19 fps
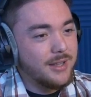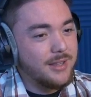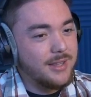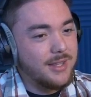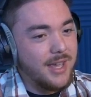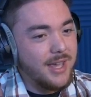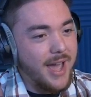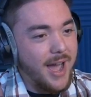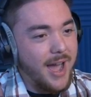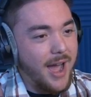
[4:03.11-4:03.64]

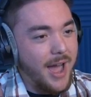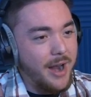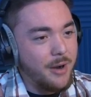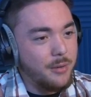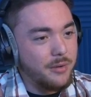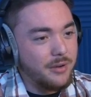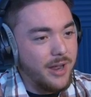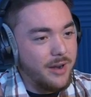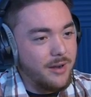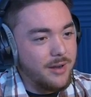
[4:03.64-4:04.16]
Yeah, I
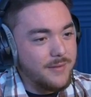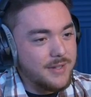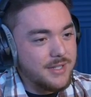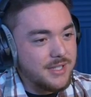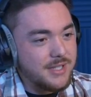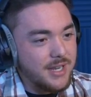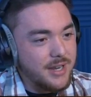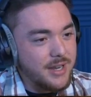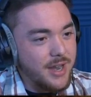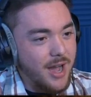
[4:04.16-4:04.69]
don't even
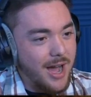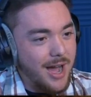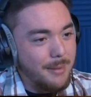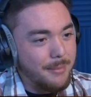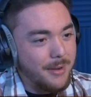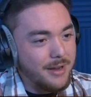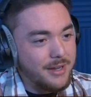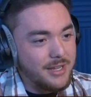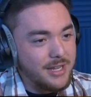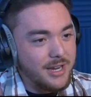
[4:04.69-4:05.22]
see a knob
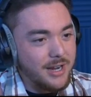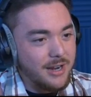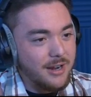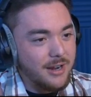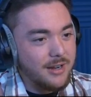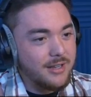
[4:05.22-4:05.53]
on here.